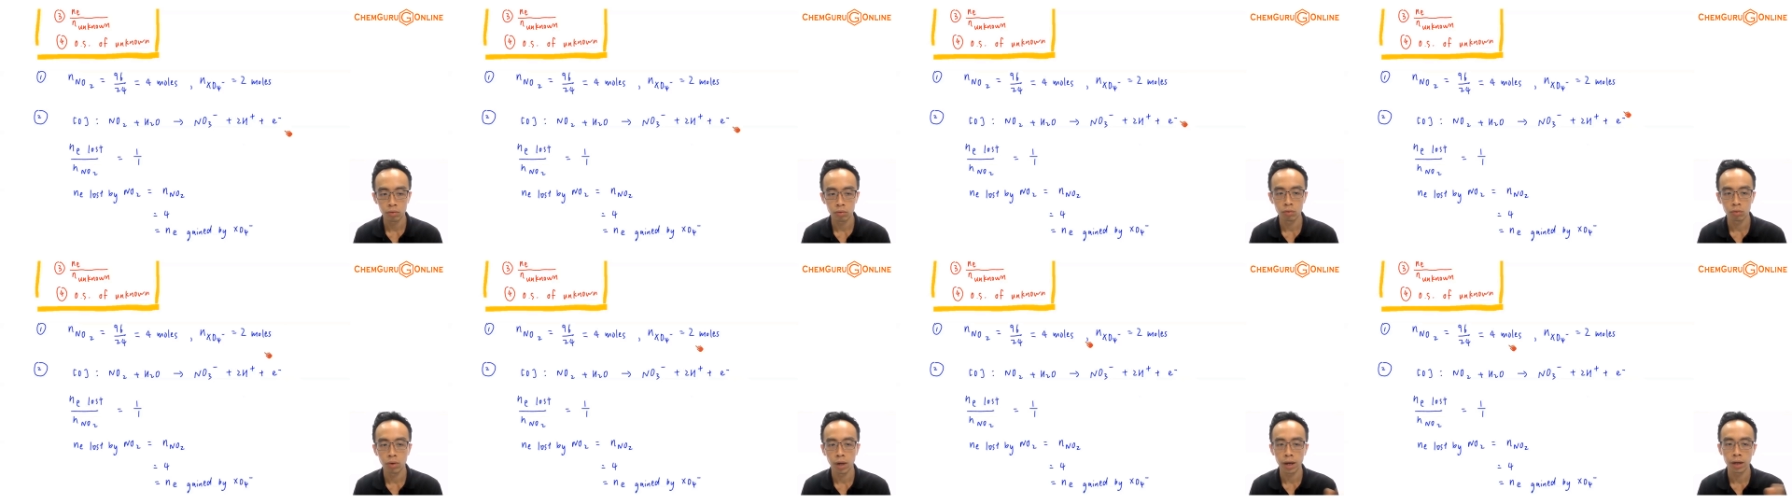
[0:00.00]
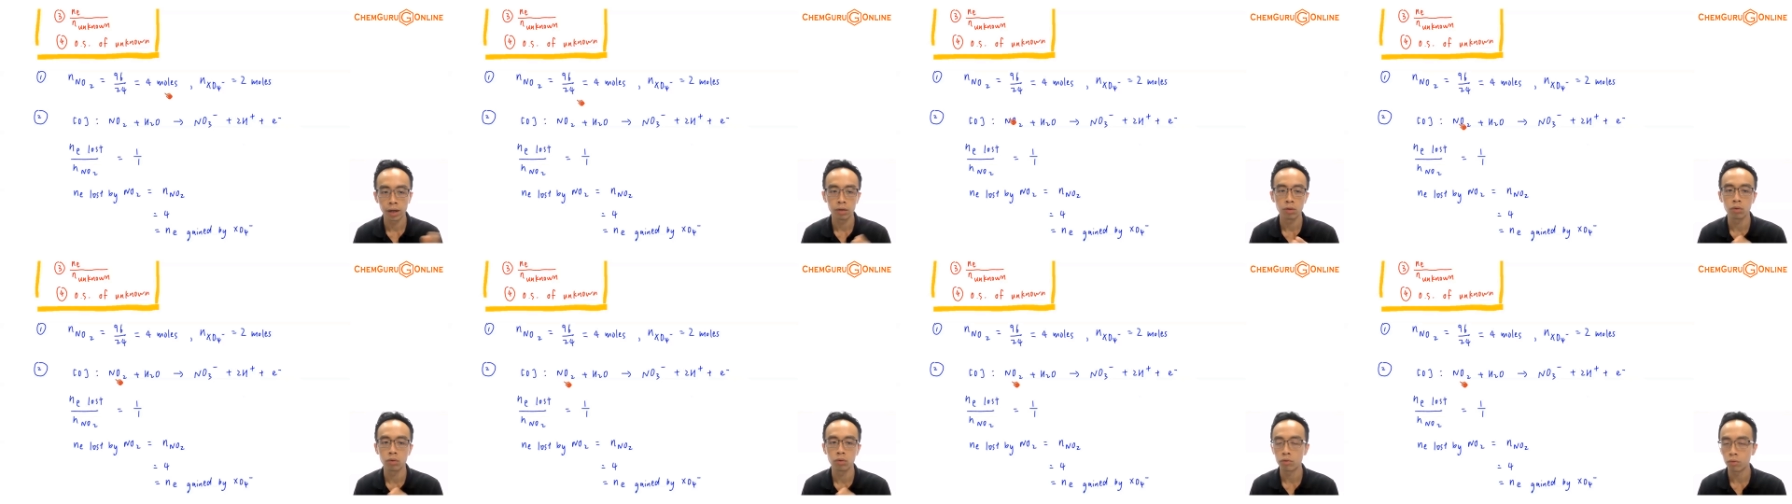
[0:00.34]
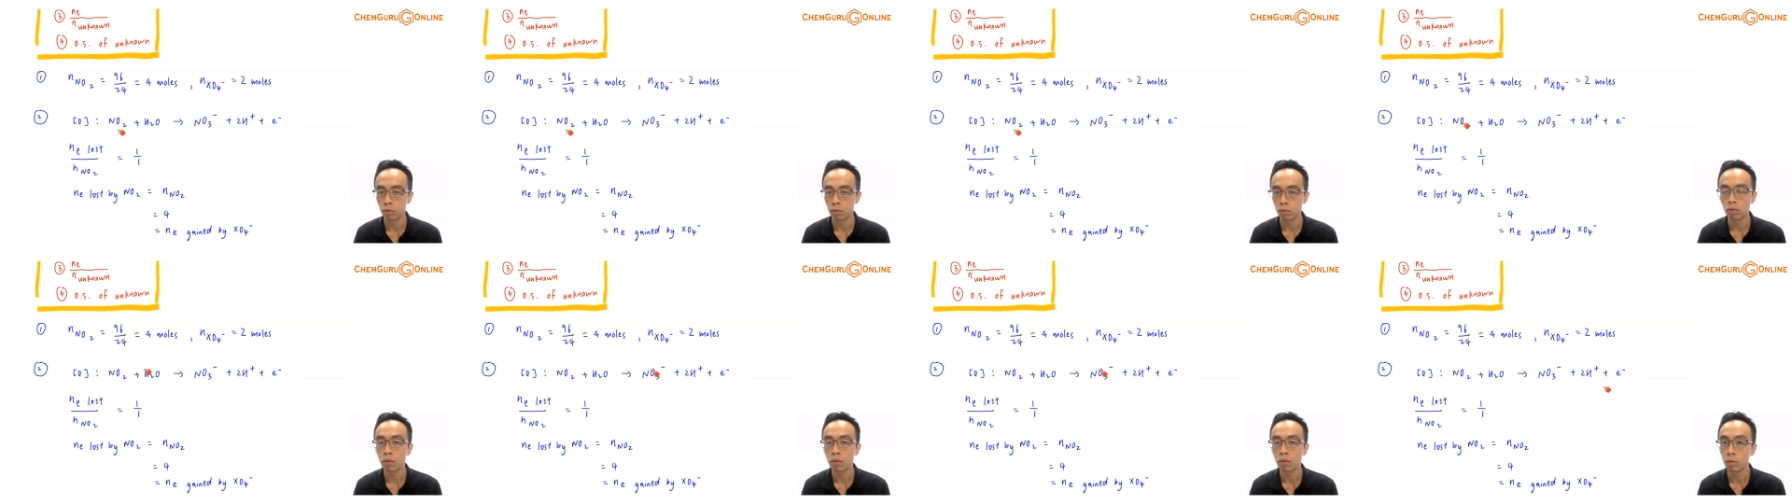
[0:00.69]
to
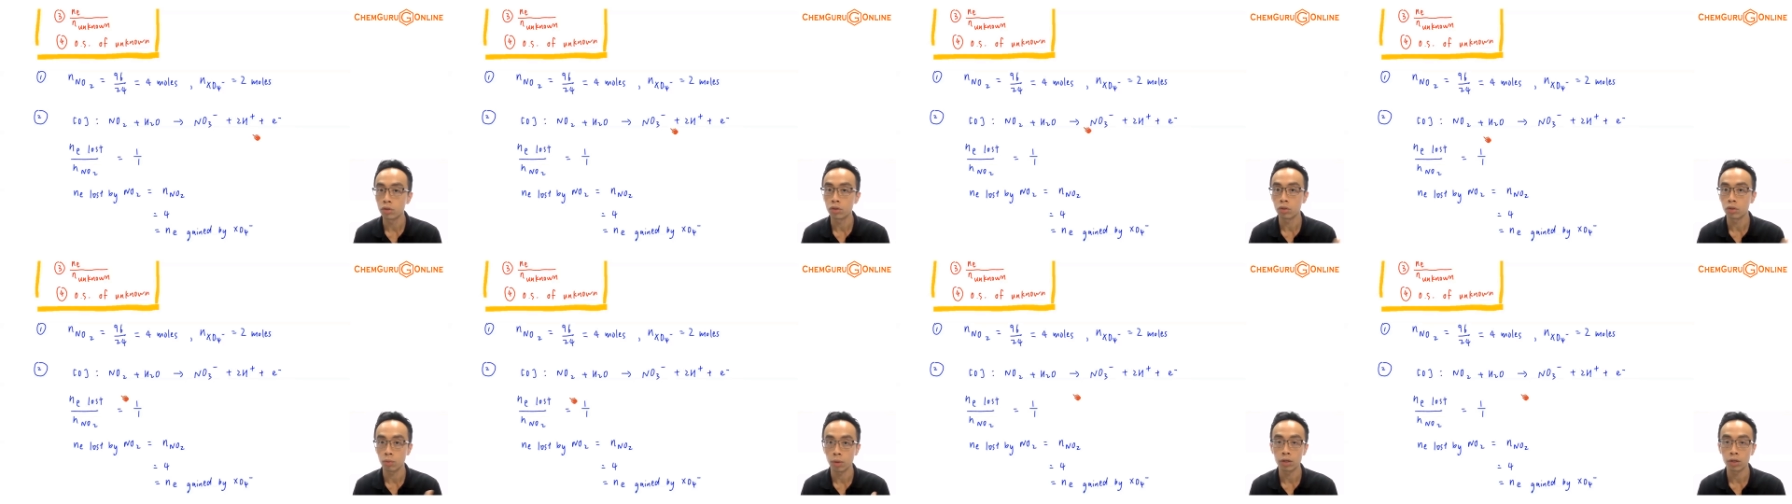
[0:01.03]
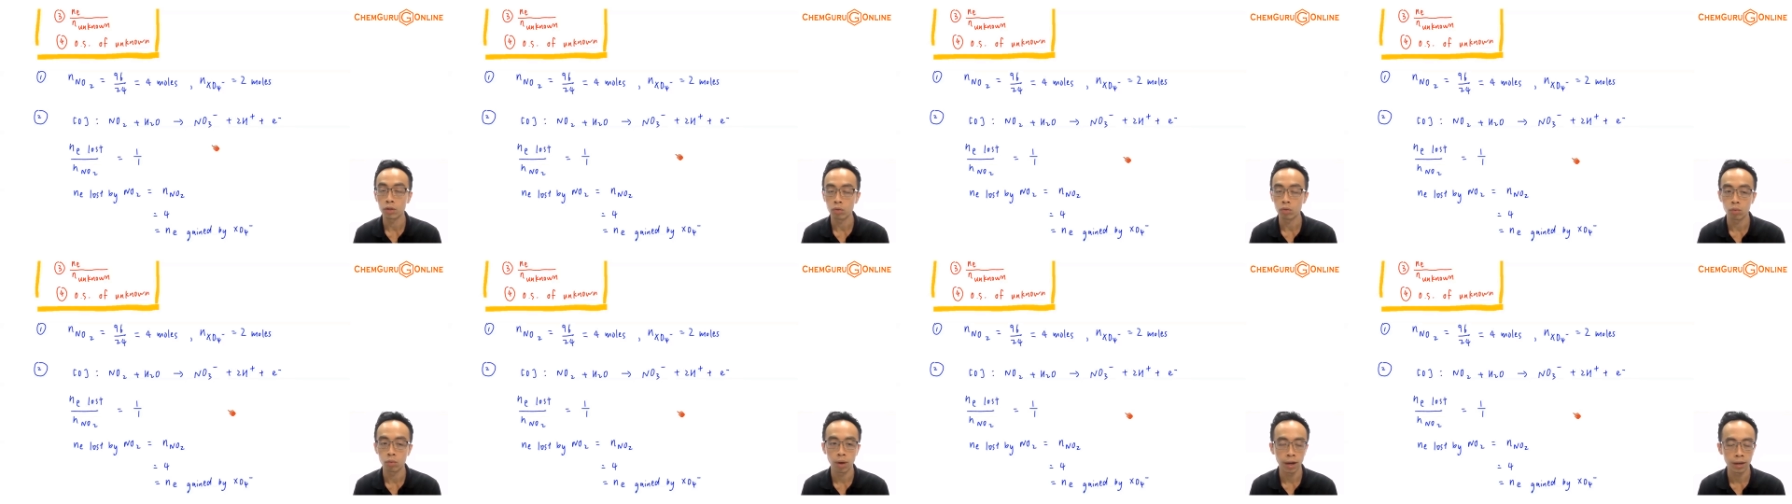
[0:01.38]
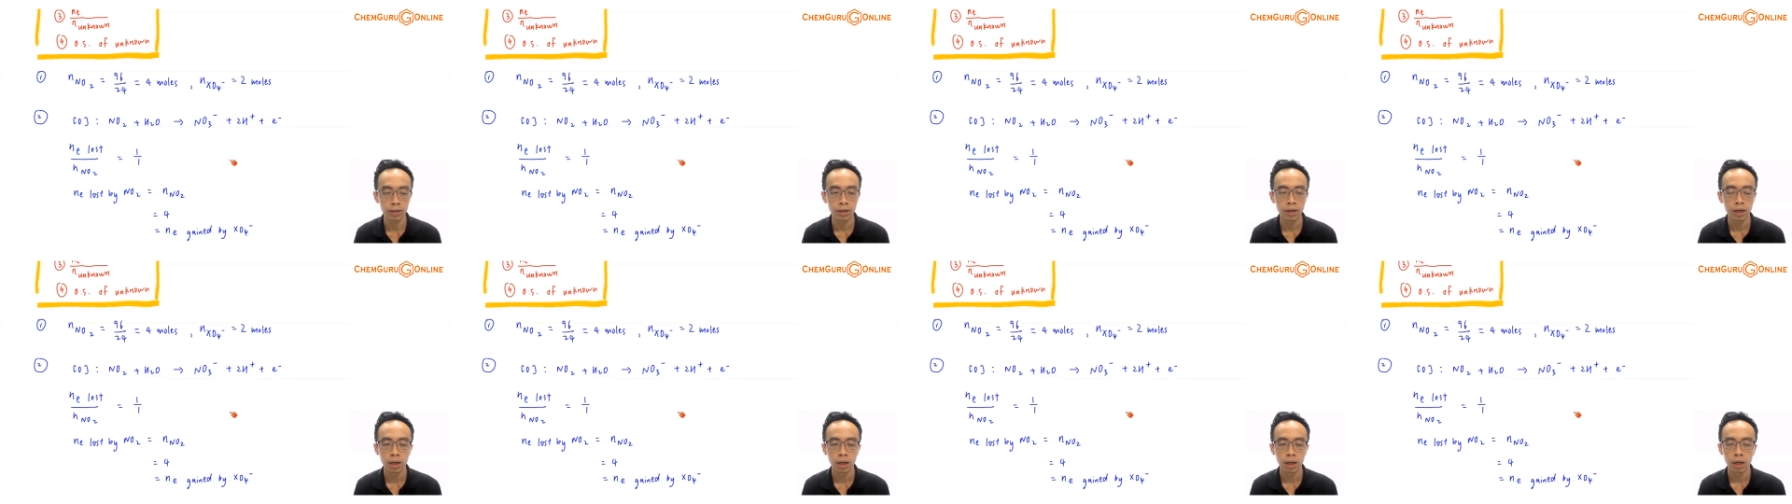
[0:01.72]
NO2, which is
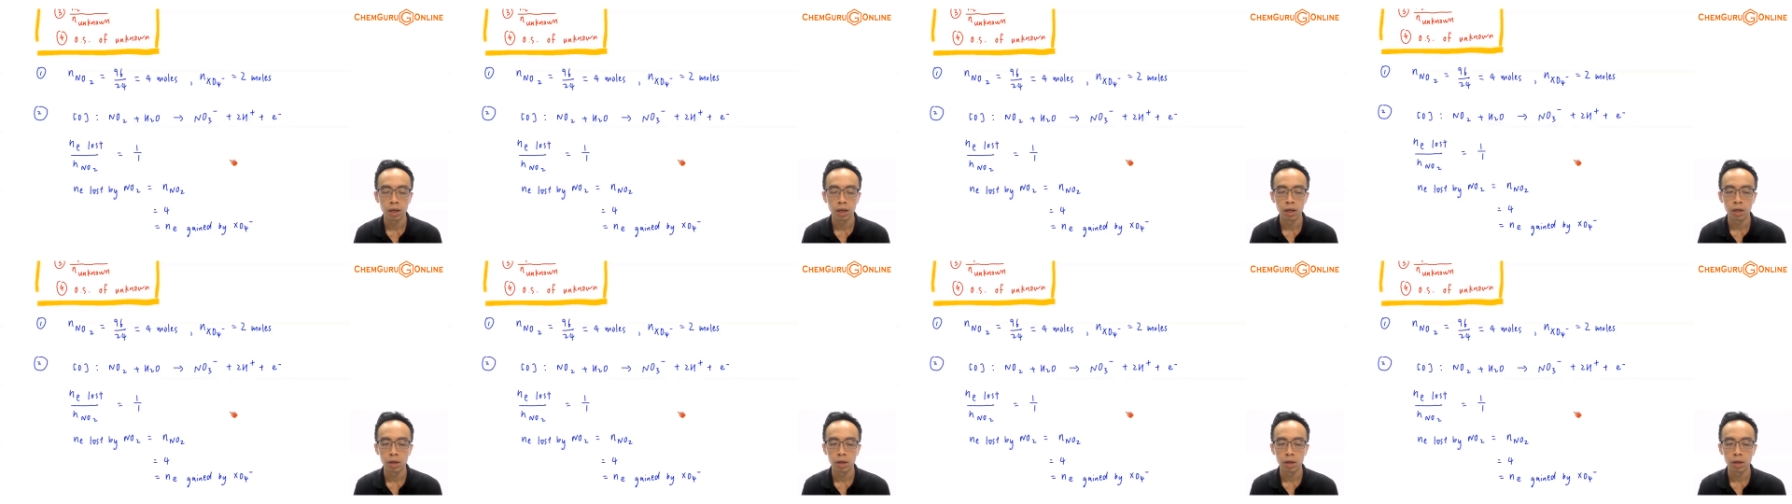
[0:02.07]
1:1.